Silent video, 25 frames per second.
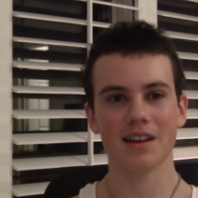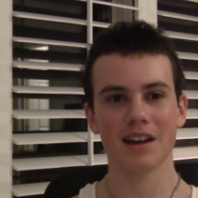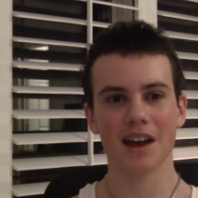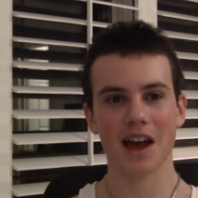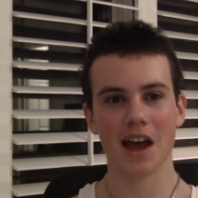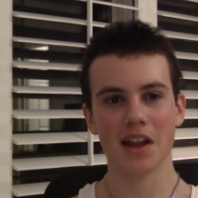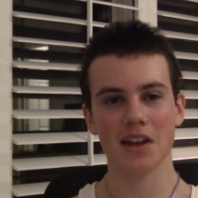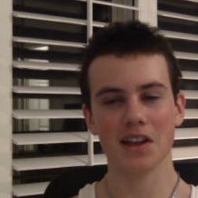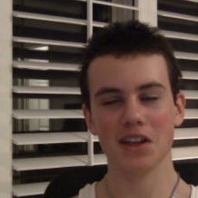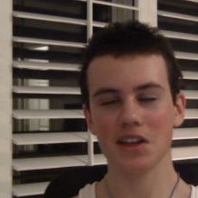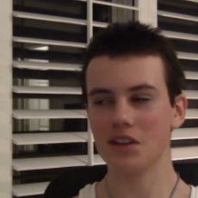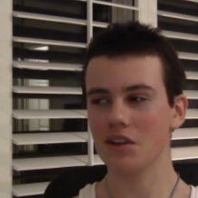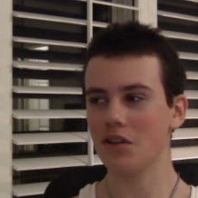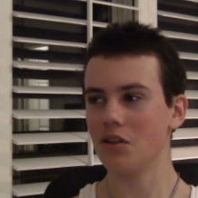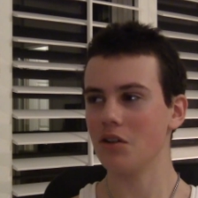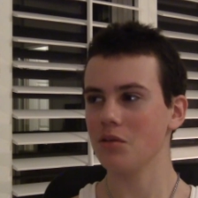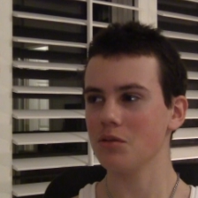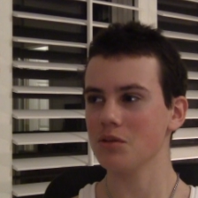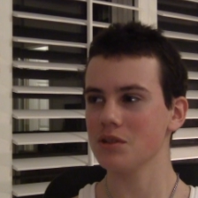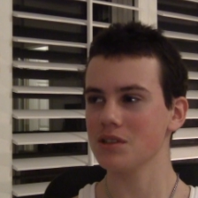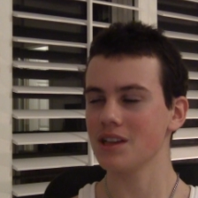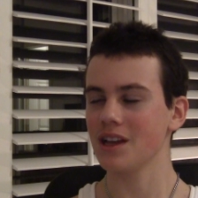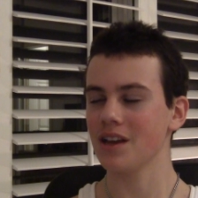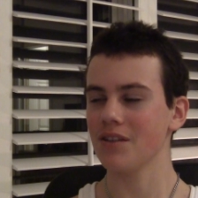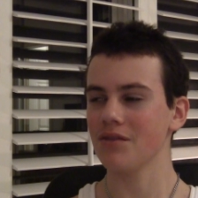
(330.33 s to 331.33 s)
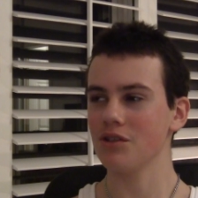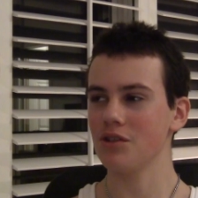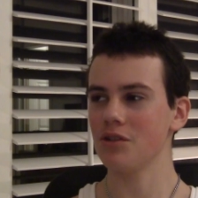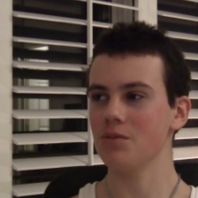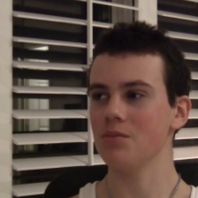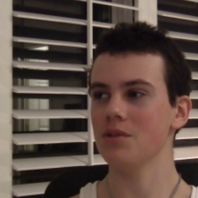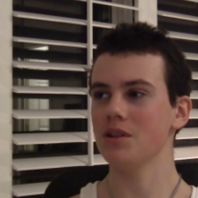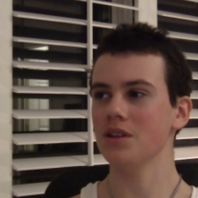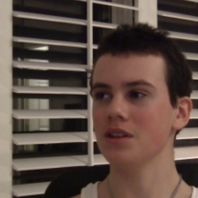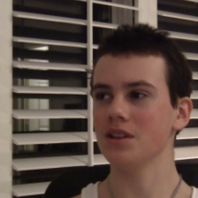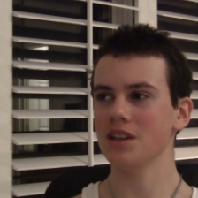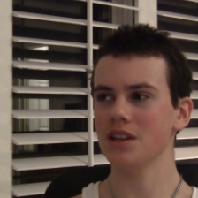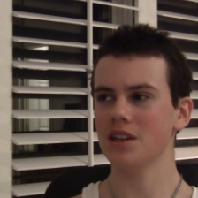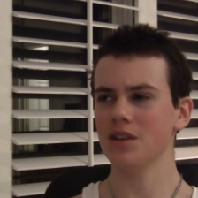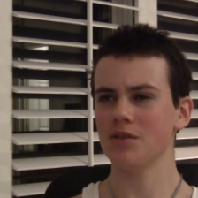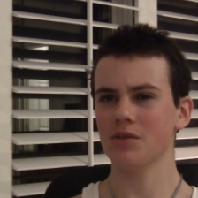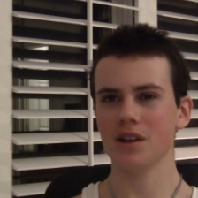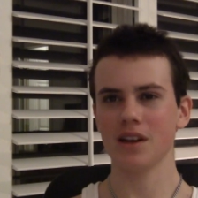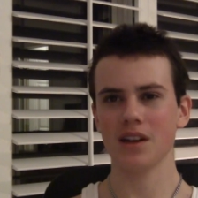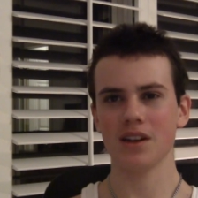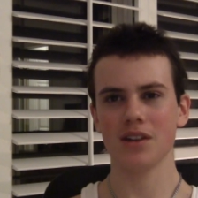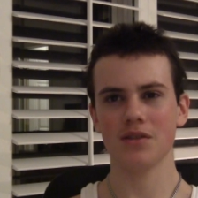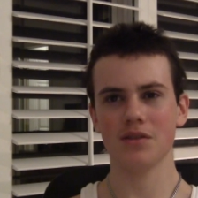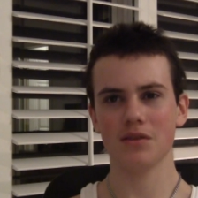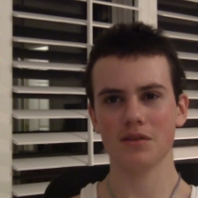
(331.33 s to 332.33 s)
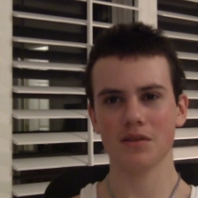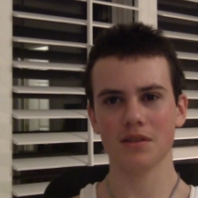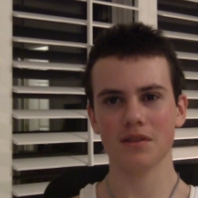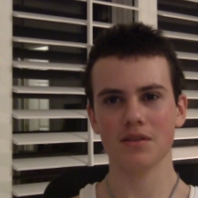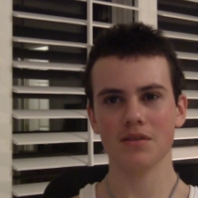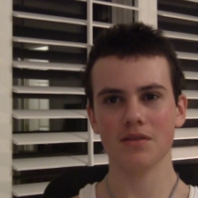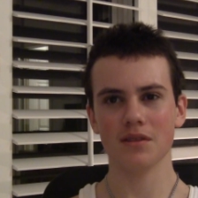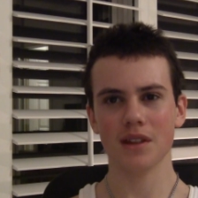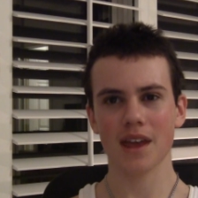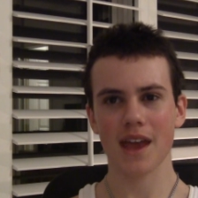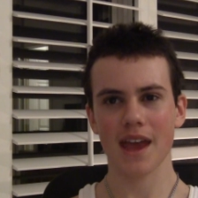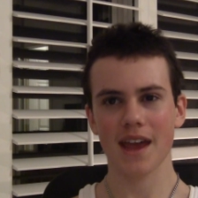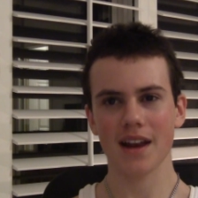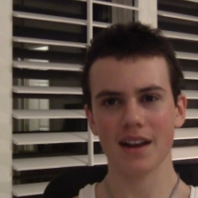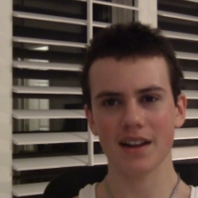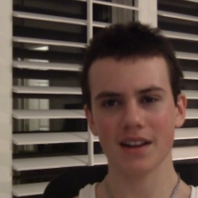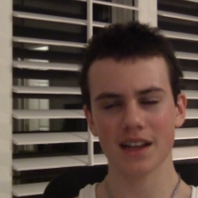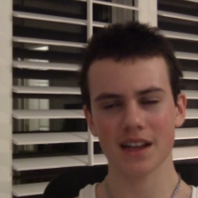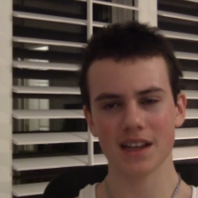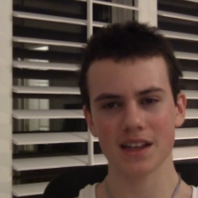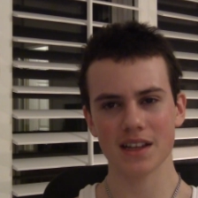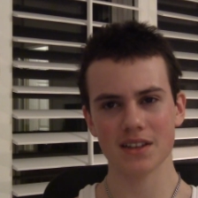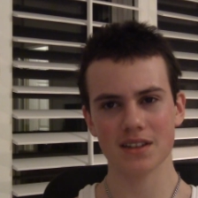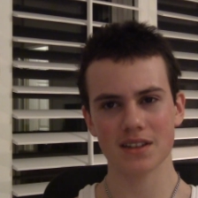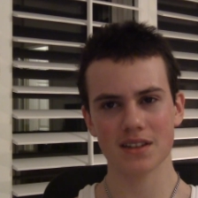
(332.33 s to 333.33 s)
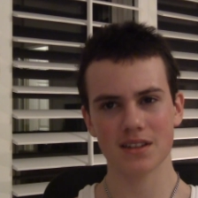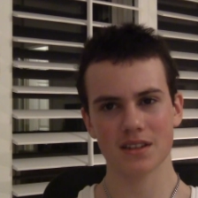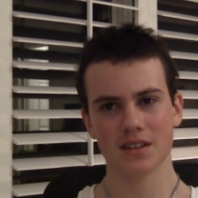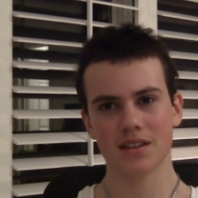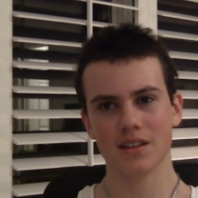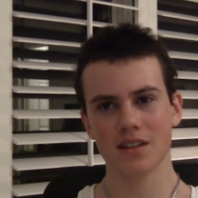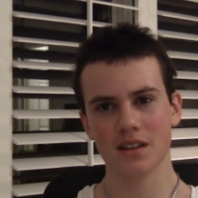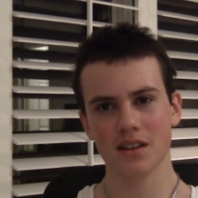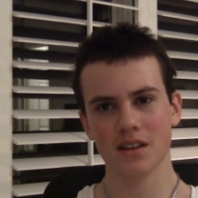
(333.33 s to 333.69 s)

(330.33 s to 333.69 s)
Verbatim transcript: I need to always have humility, right, and analyze.